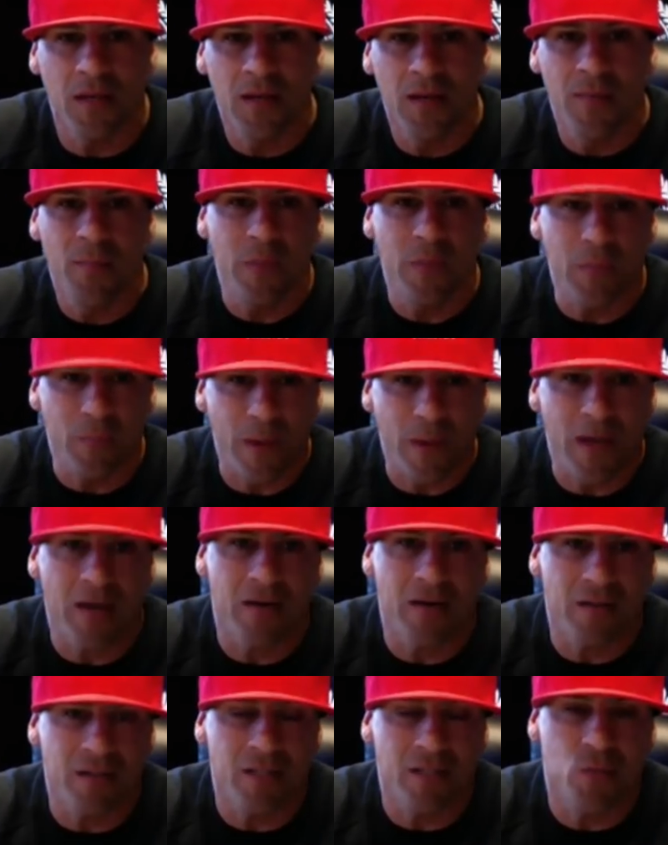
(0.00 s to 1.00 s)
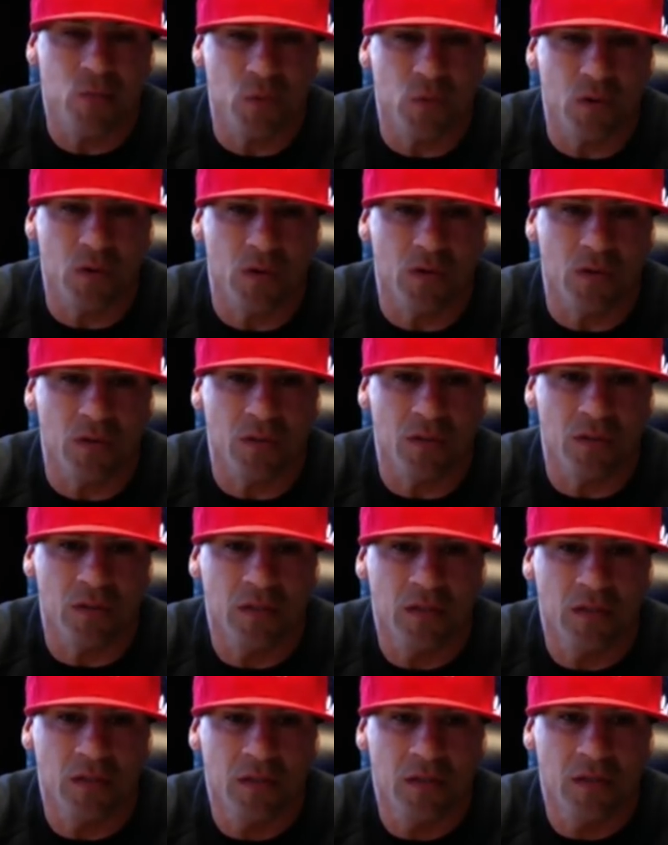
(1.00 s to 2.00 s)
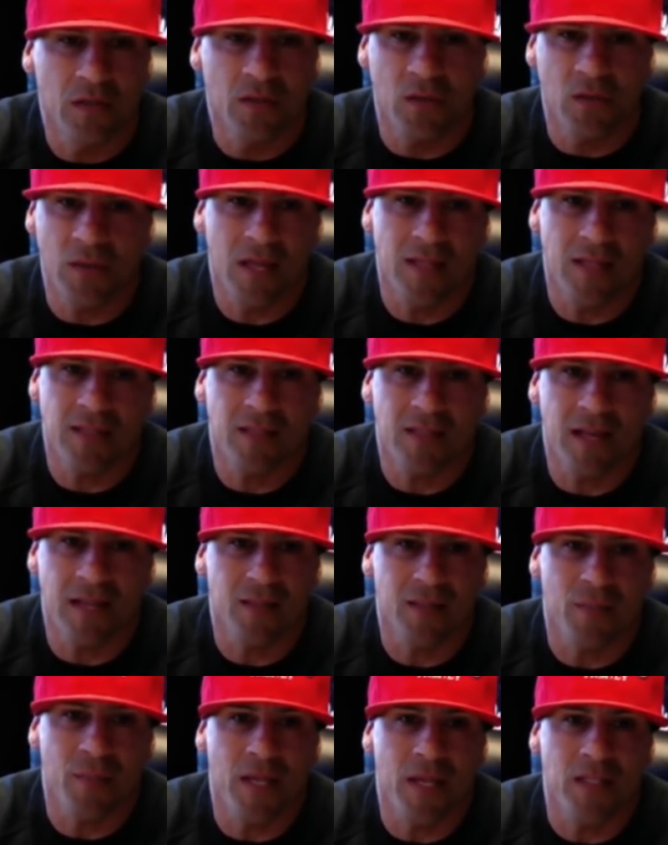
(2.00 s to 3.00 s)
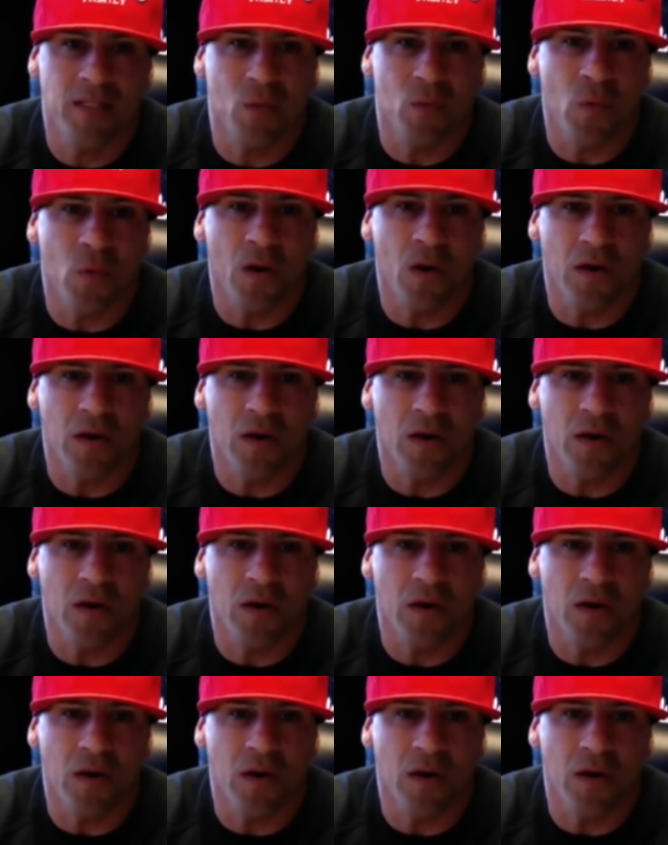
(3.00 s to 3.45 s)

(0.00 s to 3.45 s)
be better in this world, dude, that's that's amazing work.